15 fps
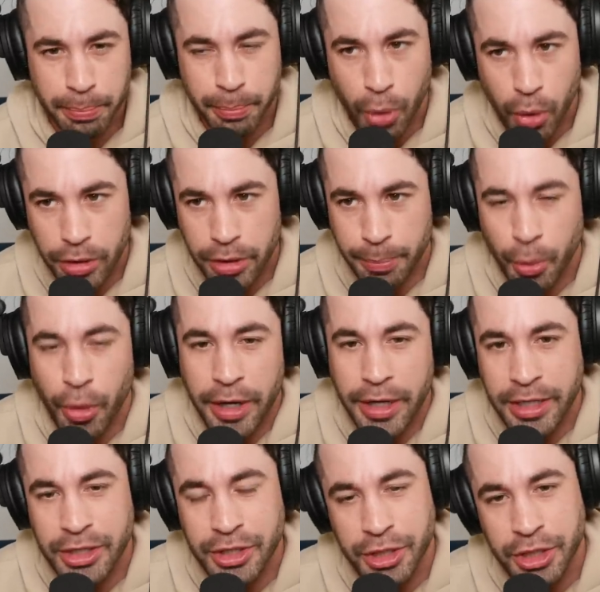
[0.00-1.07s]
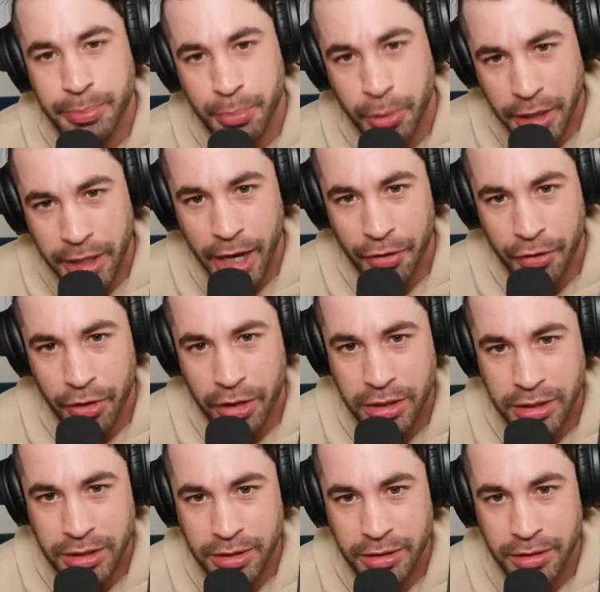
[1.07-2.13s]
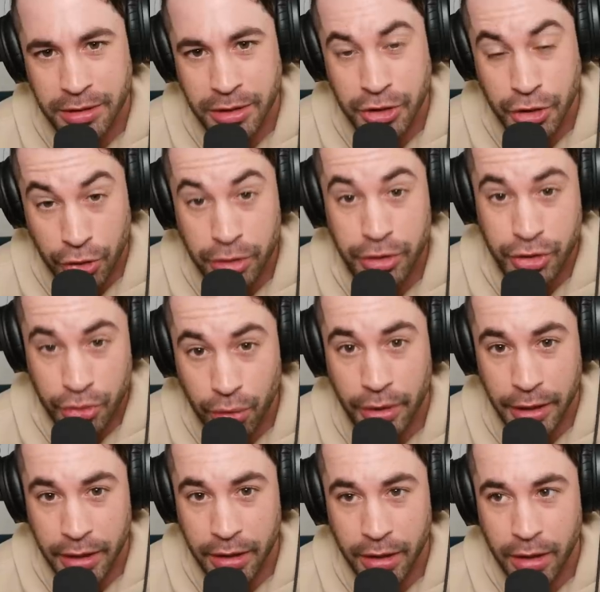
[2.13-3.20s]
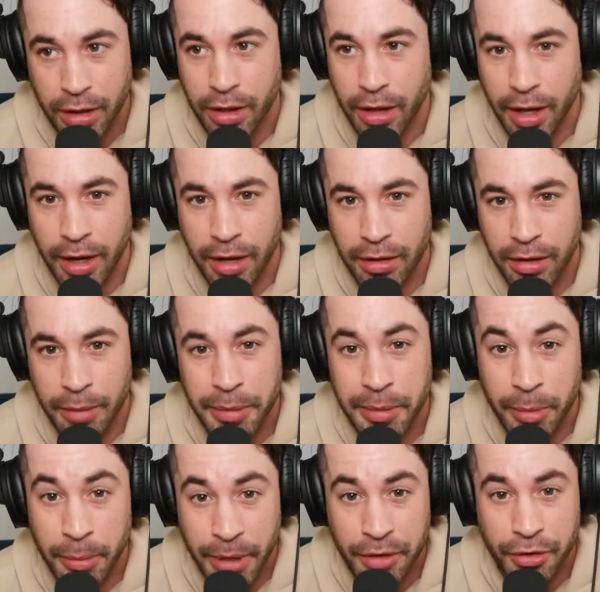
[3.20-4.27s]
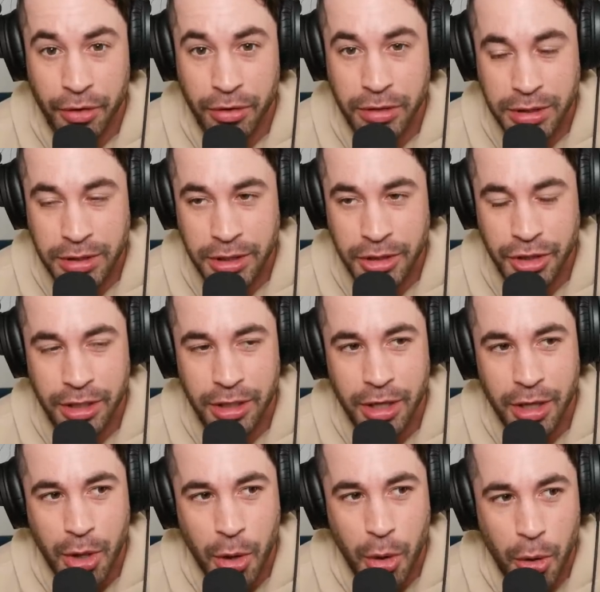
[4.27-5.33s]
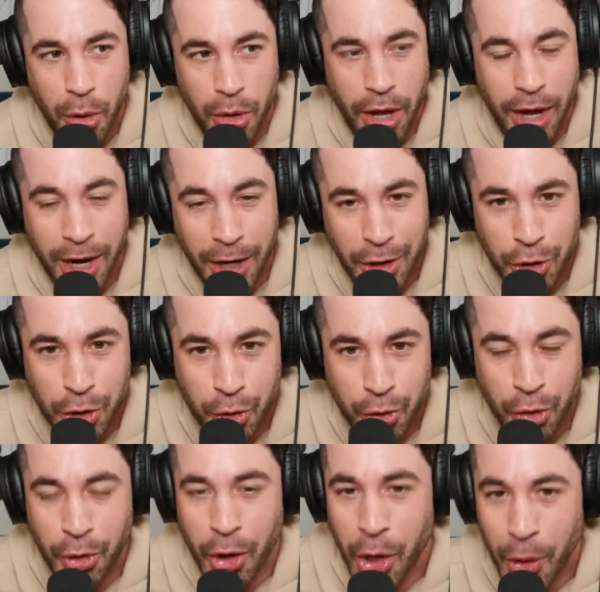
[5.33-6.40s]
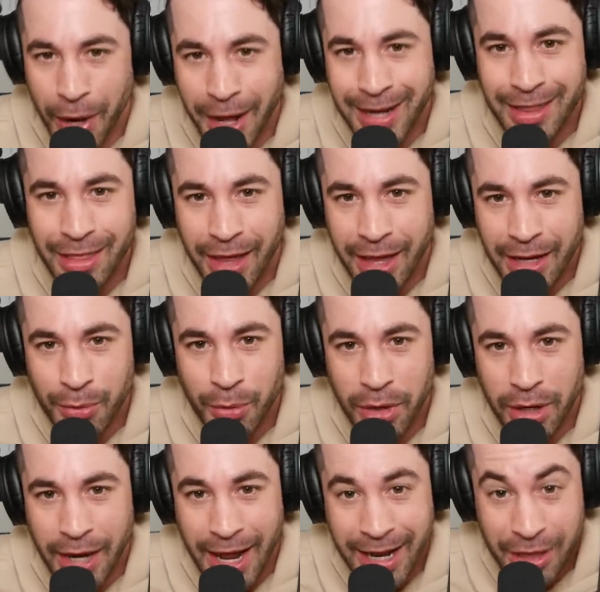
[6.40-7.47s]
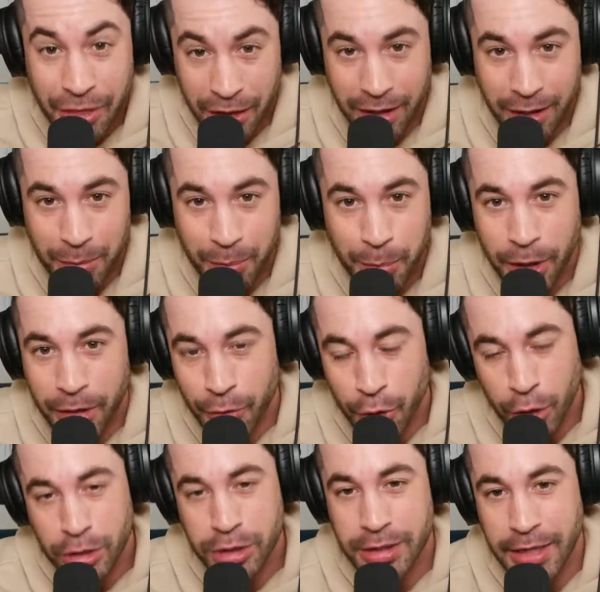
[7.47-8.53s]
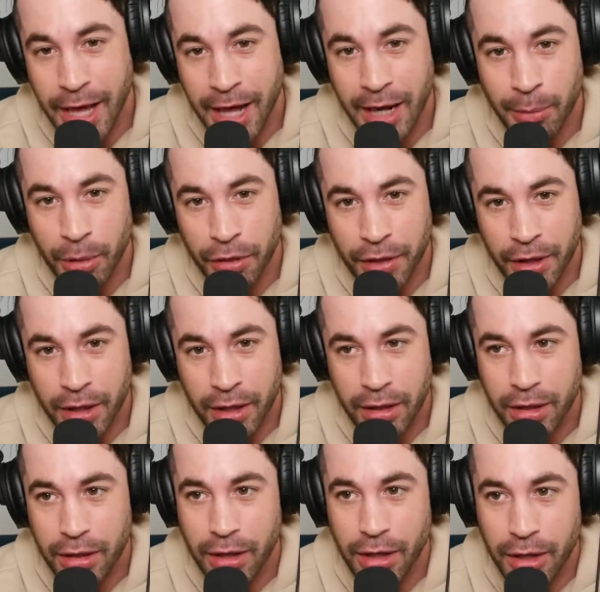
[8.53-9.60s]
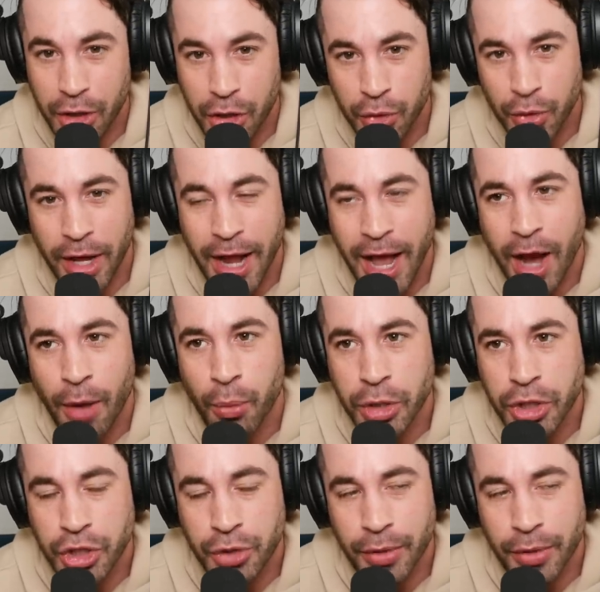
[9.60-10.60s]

point. The point is to just put it out there because it's your story and let people make their own decision. And you don't owe anyone anything. But in regards to the animal thing, do you have